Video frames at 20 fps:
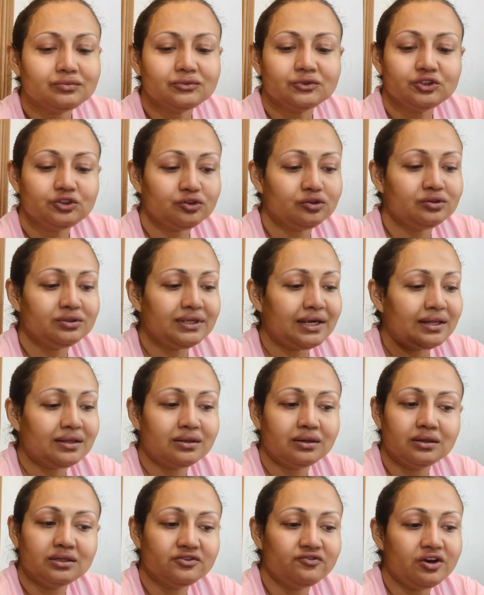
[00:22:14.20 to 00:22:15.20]
So that
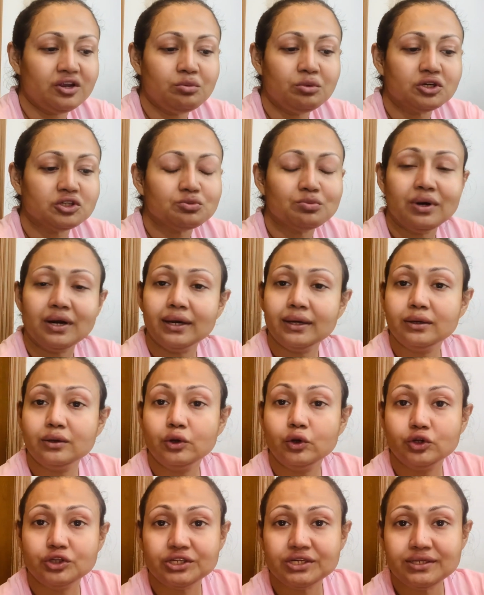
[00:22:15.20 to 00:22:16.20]
is very much my
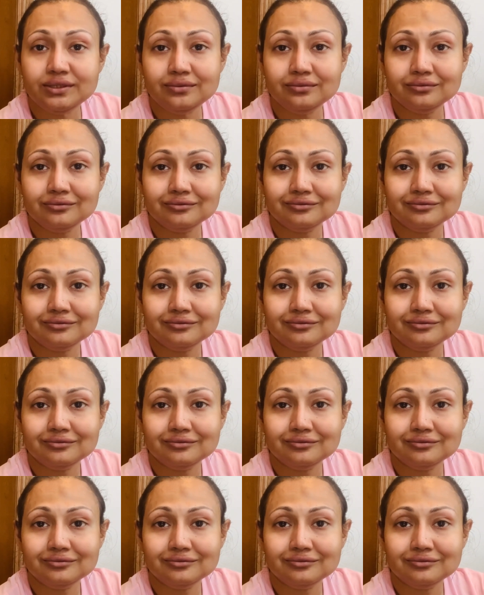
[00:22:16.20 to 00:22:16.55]
routine.